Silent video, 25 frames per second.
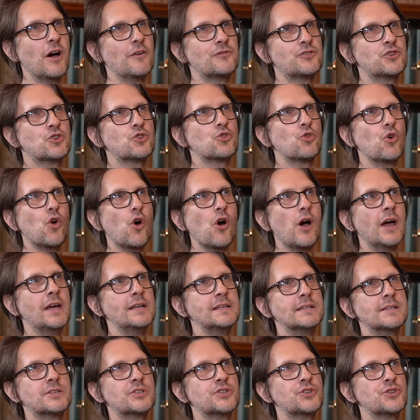
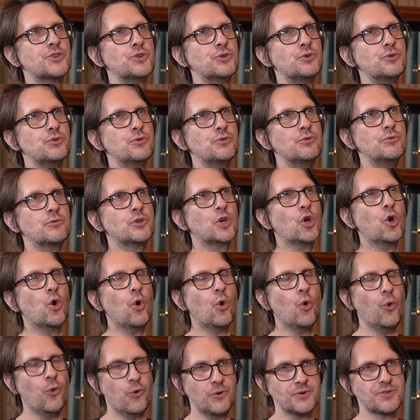tried to
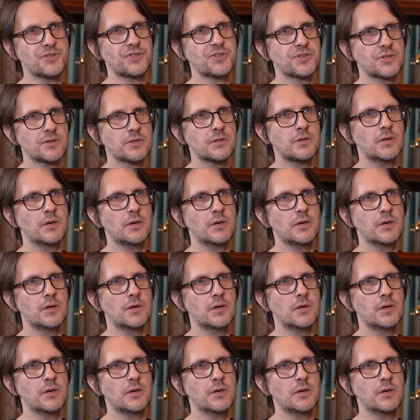court